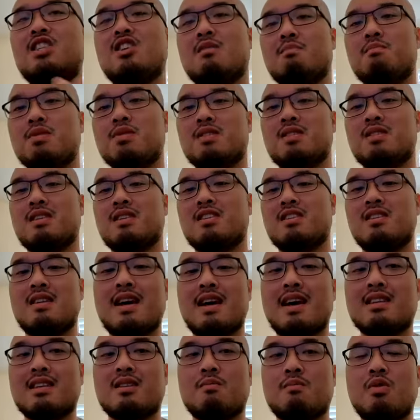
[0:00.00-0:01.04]
position
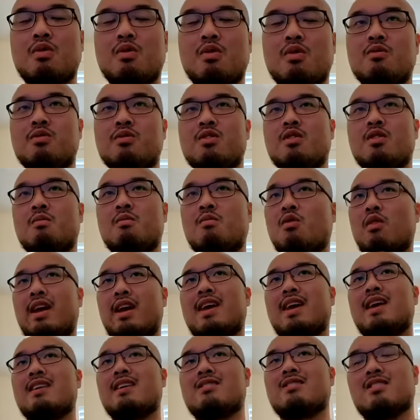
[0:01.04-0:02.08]
as opposed to a more
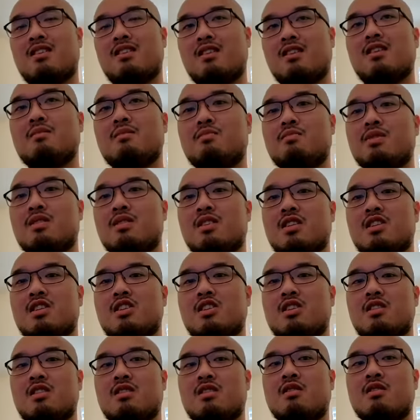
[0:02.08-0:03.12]
hands-on
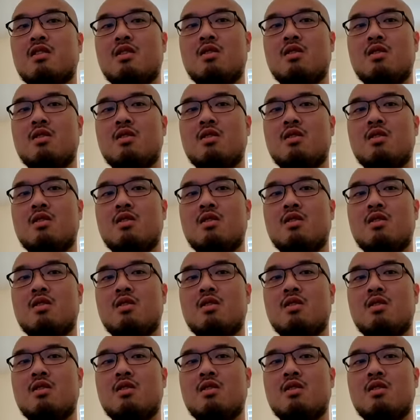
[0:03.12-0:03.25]
position,